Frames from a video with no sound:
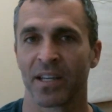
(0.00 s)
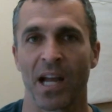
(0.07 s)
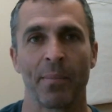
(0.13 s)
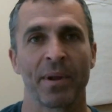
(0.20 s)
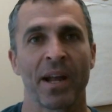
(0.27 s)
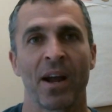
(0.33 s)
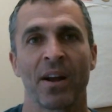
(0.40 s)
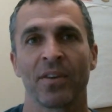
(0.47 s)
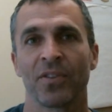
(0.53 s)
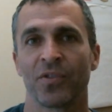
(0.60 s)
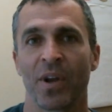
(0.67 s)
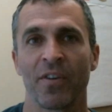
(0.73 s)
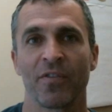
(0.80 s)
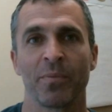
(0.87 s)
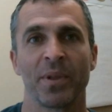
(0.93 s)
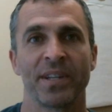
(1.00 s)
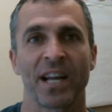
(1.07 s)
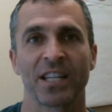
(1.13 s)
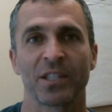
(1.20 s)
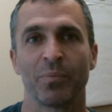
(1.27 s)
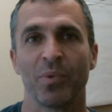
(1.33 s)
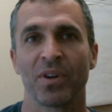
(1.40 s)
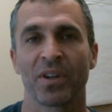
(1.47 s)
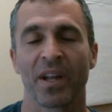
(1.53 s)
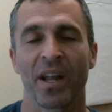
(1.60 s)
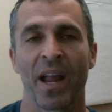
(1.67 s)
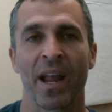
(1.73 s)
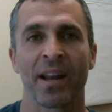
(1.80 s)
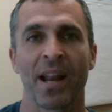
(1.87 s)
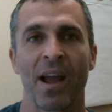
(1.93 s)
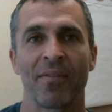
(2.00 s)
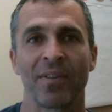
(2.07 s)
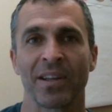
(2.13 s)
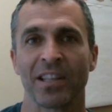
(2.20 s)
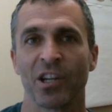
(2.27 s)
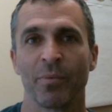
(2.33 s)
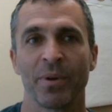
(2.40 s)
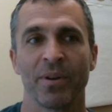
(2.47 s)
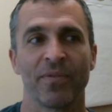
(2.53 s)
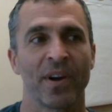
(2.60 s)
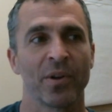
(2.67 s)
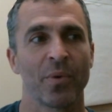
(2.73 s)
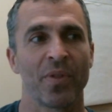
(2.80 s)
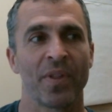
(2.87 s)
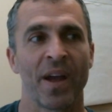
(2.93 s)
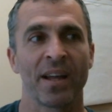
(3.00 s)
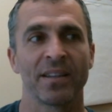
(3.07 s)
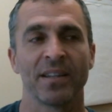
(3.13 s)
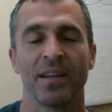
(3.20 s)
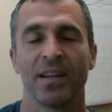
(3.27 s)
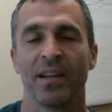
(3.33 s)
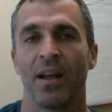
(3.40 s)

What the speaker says: coming out straight from the textbook and having a little bit of fun with that.